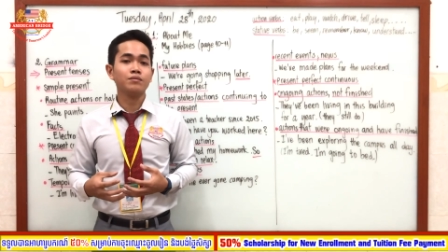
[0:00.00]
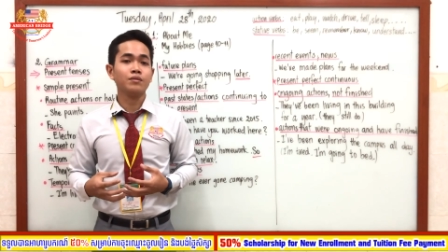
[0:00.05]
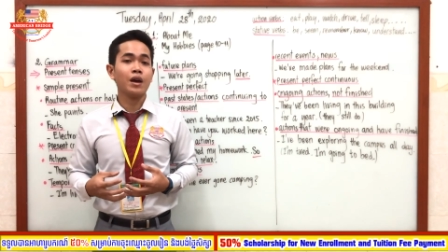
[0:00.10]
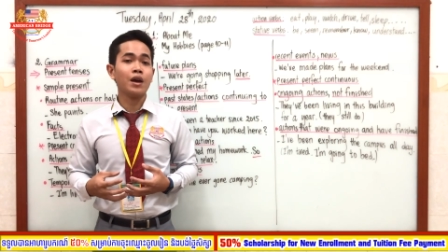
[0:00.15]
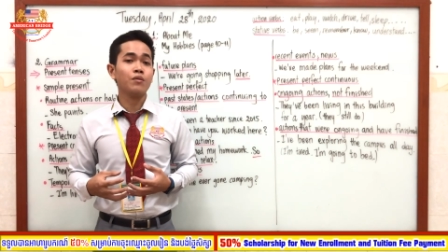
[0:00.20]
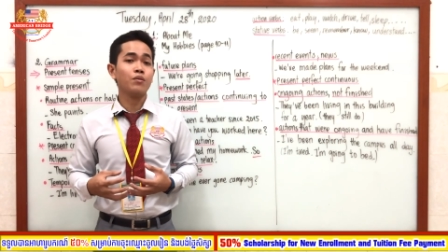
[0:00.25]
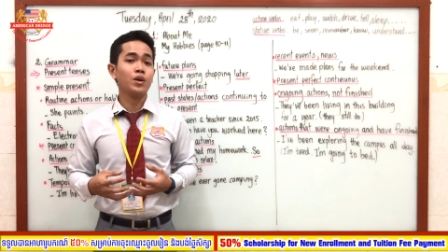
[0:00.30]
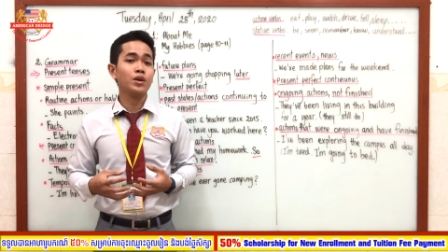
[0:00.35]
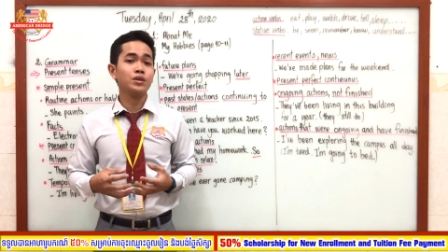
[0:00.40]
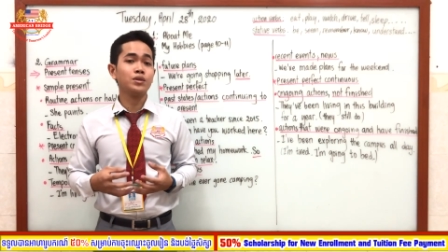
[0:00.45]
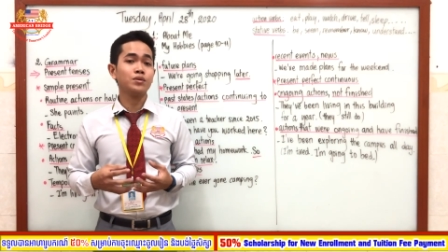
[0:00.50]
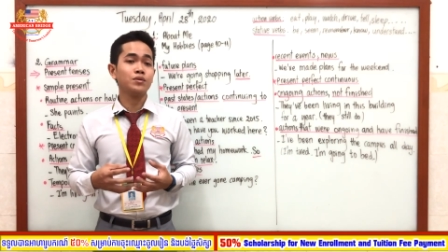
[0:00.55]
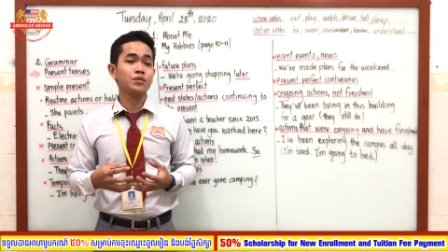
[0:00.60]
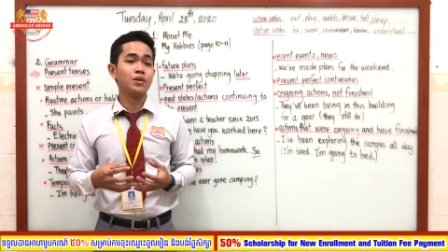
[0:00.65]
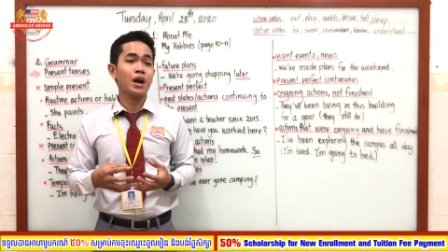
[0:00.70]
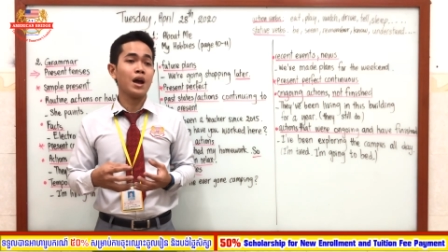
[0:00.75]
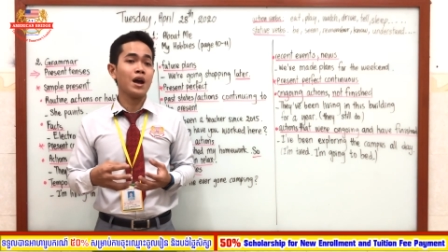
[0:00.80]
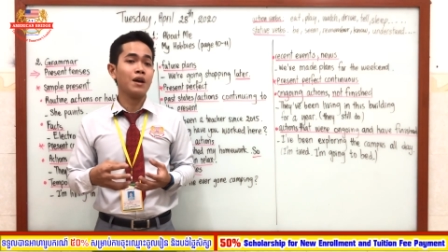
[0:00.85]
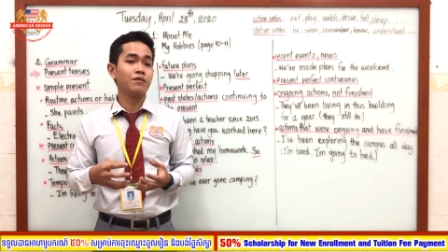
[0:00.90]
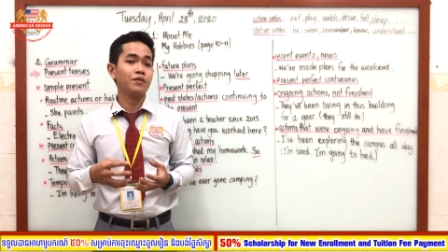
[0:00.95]
I want to
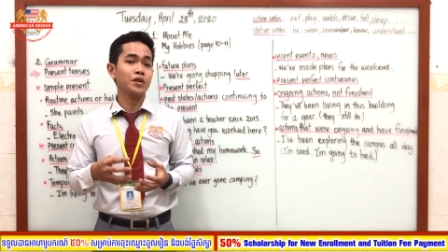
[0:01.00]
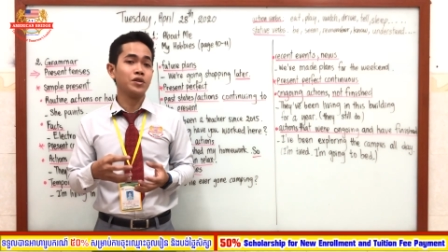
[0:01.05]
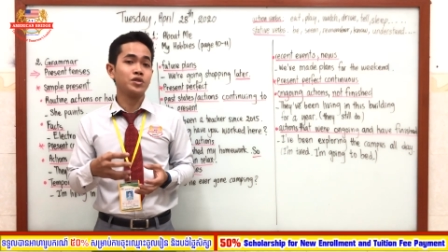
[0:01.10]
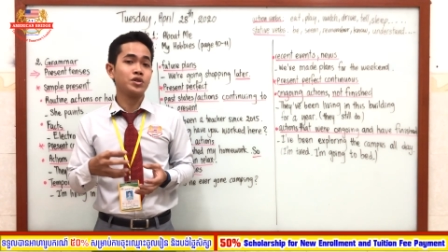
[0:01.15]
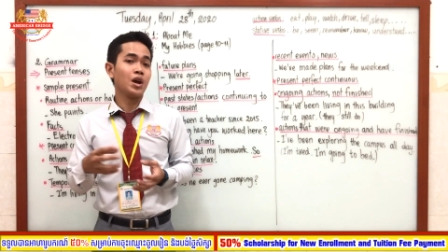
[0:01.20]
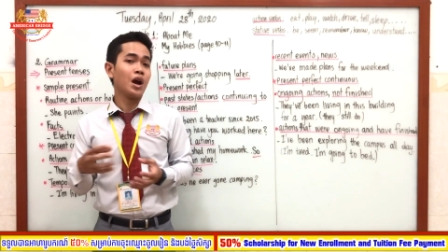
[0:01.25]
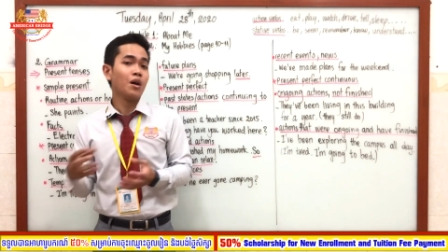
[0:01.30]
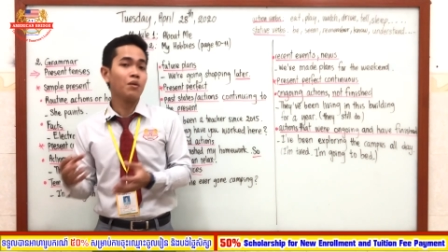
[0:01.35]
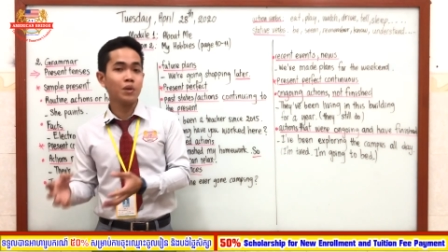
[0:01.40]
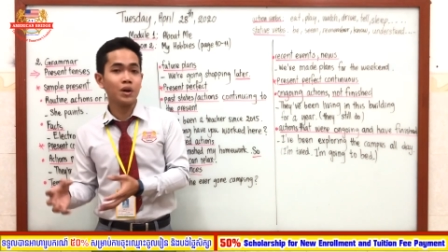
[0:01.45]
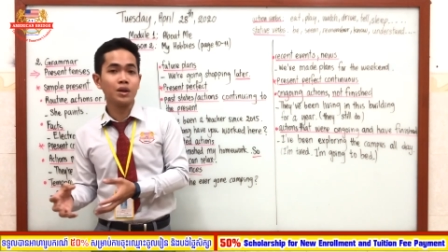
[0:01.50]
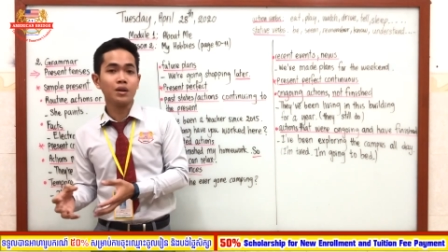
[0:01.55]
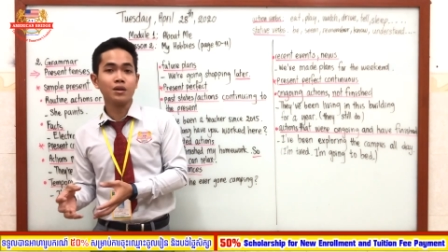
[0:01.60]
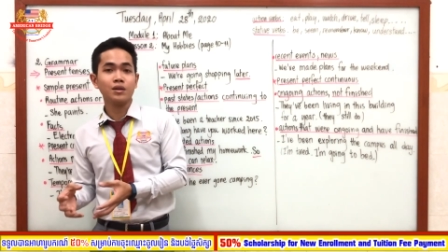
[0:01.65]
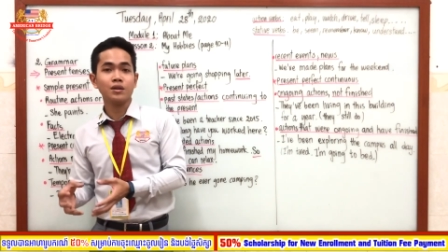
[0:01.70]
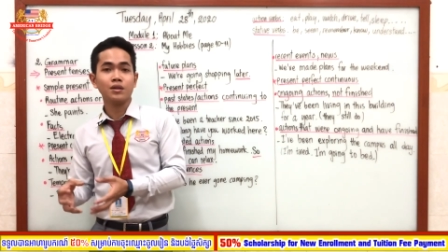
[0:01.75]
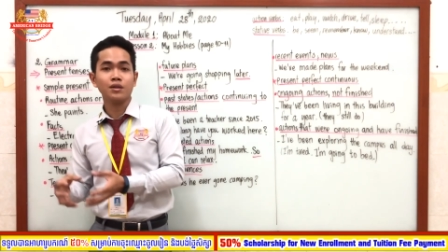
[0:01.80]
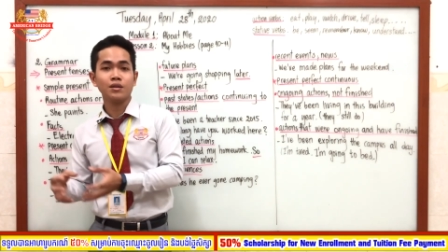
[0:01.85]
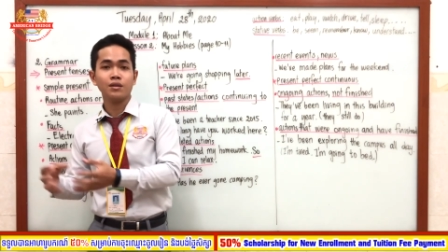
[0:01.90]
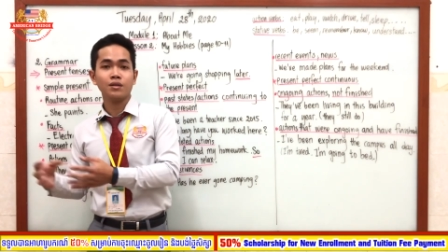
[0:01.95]
have a shower,
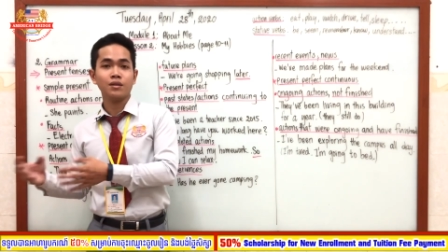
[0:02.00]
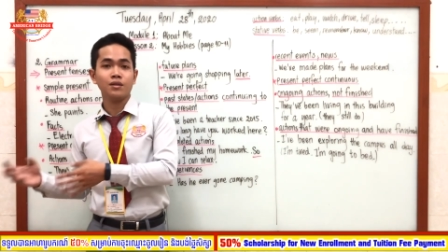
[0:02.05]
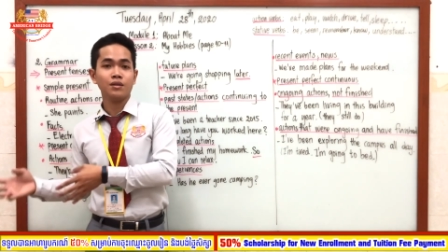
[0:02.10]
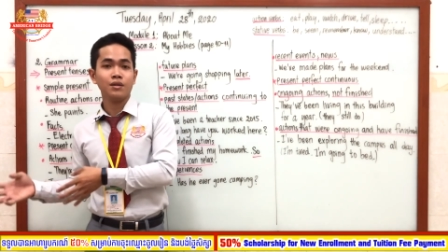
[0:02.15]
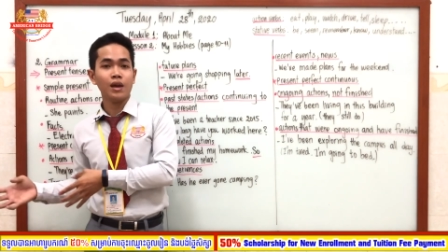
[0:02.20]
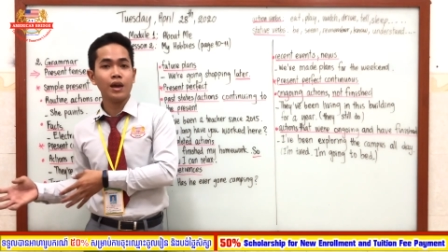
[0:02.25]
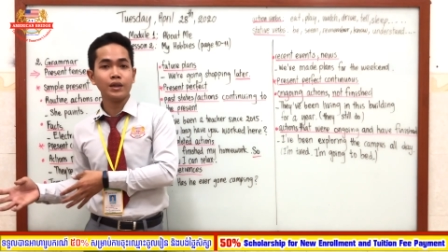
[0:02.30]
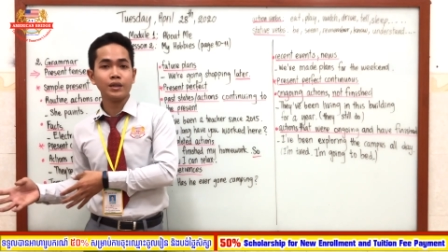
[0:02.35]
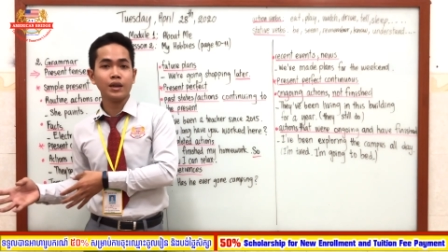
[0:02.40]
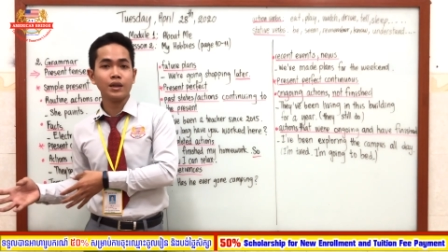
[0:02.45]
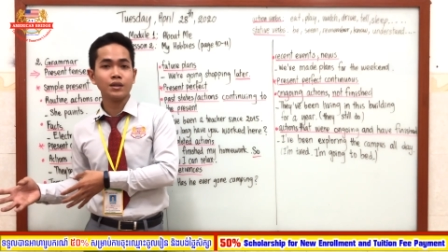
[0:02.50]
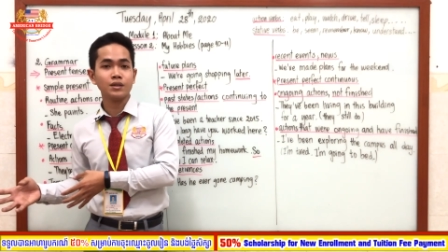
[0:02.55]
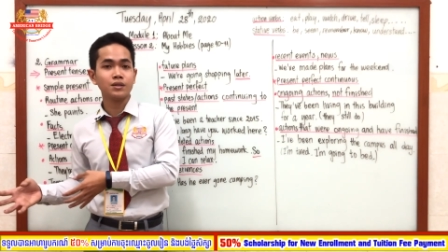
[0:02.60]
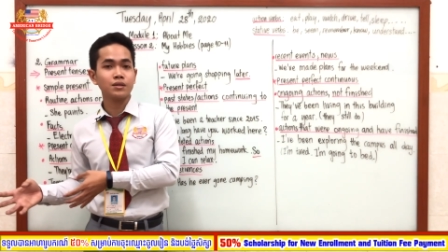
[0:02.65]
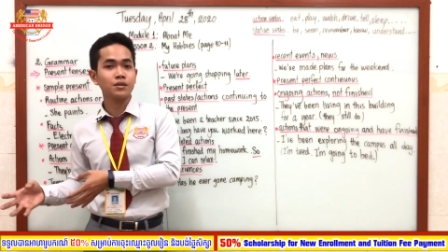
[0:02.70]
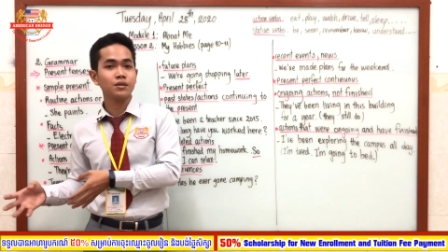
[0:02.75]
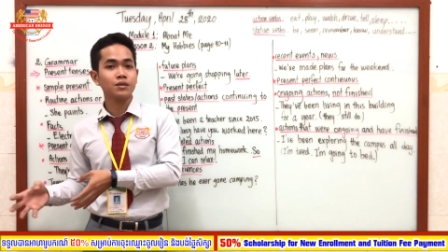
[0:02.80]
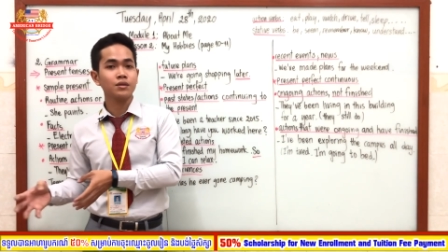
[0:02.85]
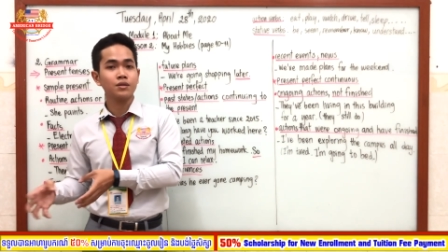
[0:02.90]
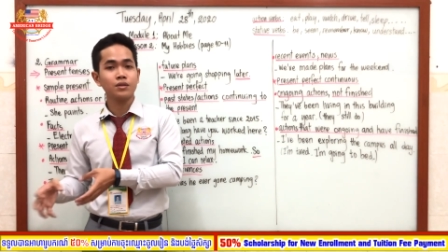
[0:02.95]
like this.